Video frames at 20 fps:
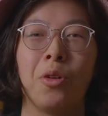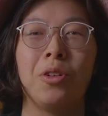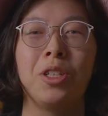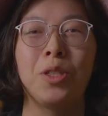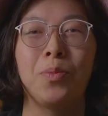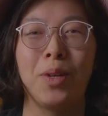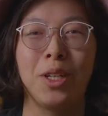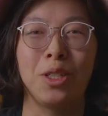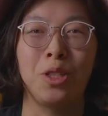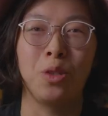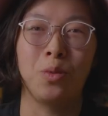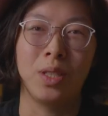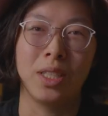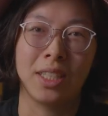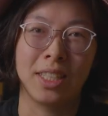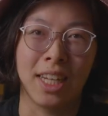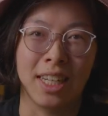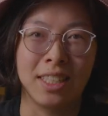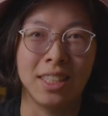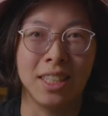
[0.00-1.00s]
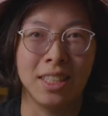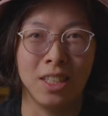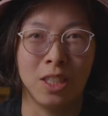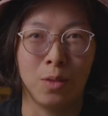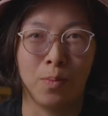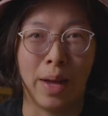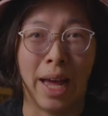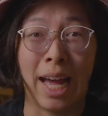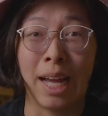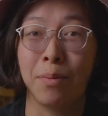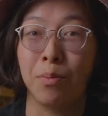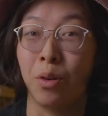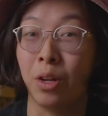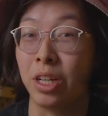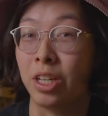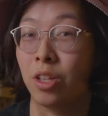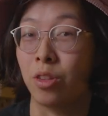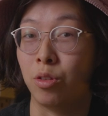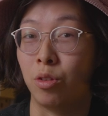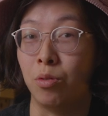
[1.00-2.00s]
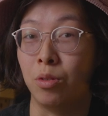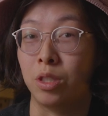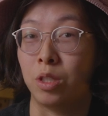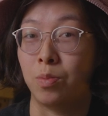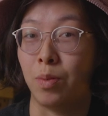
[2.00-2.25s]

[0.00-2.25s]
We spent 2 weeks testing this bag, putting it through its